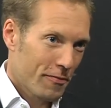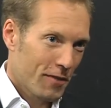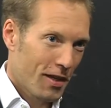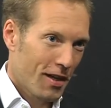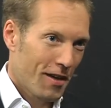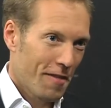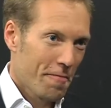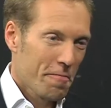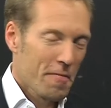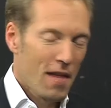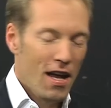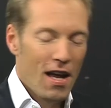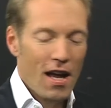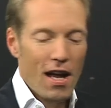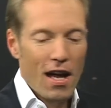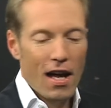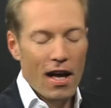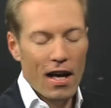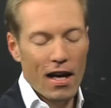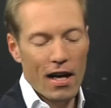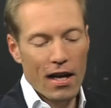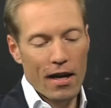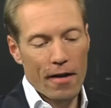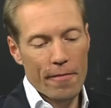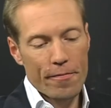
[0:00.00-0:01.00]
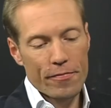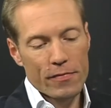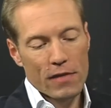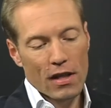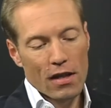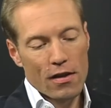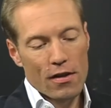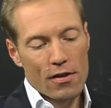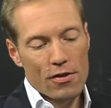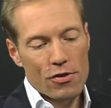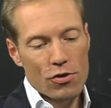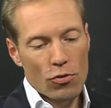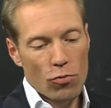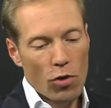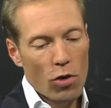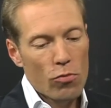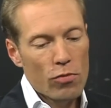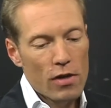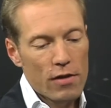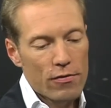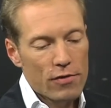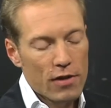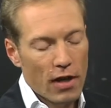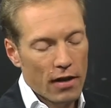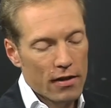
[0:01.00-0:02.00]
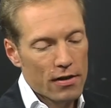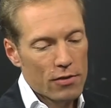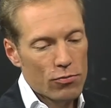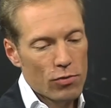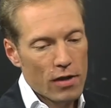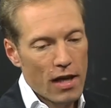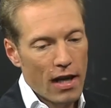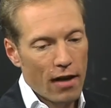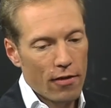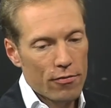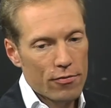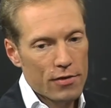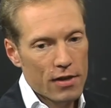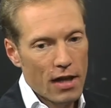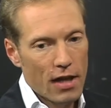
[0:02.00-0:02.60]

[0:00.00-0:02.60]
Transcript: Yeah. So what we've done is we have